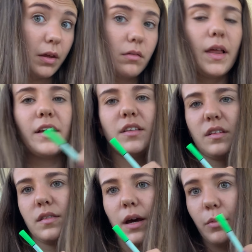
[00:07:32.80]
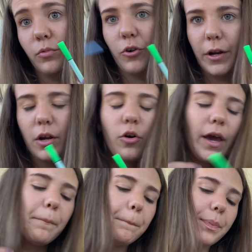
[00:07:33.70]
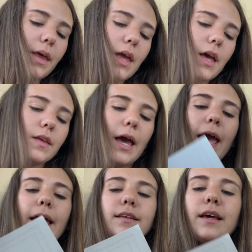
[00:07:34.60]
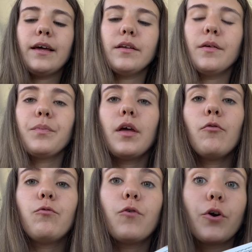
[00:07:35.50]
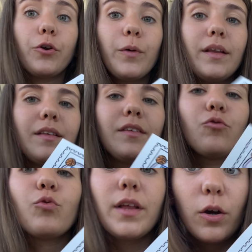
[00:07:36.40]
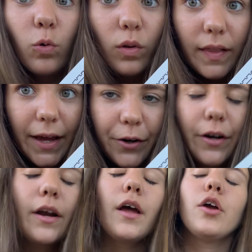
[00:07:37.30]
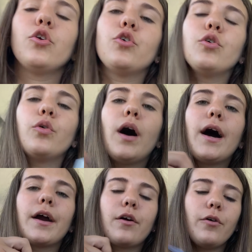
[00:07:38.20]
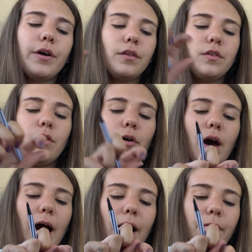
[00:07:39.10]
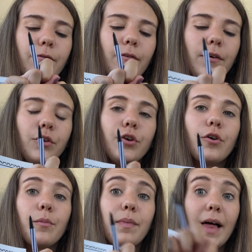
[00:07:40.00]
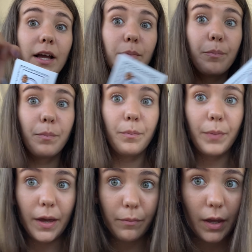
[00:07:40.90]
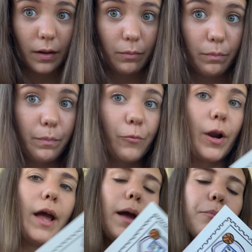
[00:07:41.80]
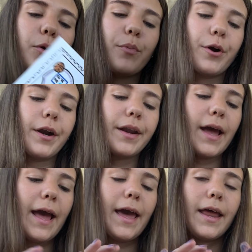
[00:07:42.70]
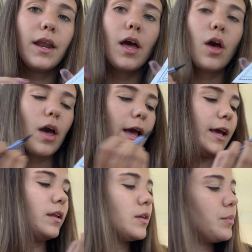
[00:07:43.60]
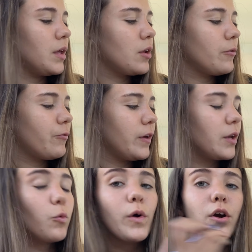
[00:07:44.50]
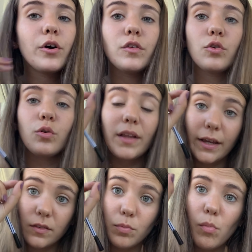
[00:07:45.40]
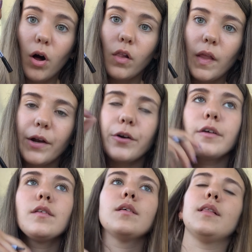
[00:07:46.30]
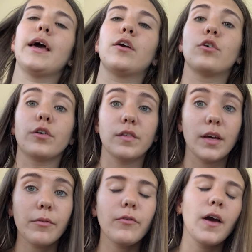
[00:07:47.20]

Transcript: like this type of green. Okay, and then for doing this really cool letter, you are going to have your black pen prepared, and in the middle of it we're going to do like small letters like cursive,